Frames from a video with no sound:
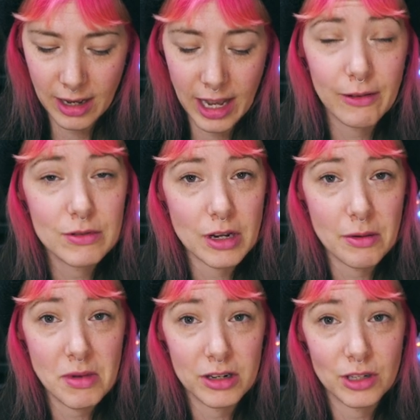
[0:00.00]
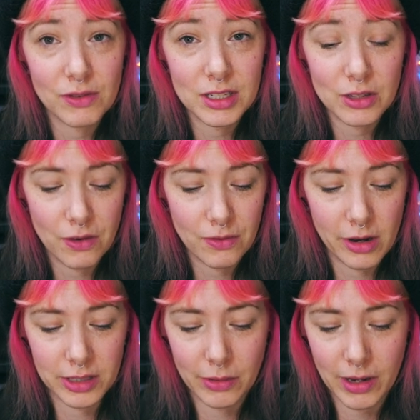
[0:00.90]
I haven't done much of it so
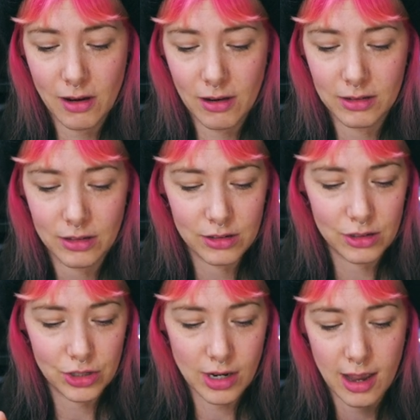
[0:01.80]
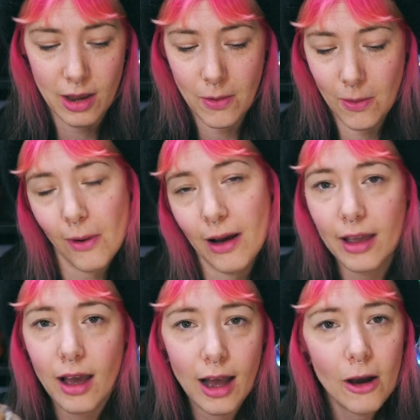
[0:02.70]
far, so I can't share
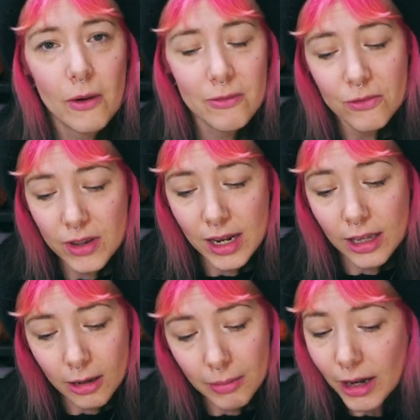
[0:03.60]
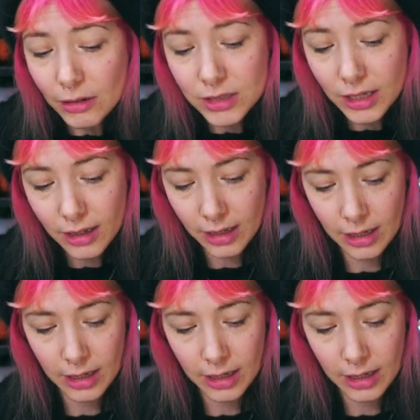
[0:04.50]
quite how I'm feeling about it.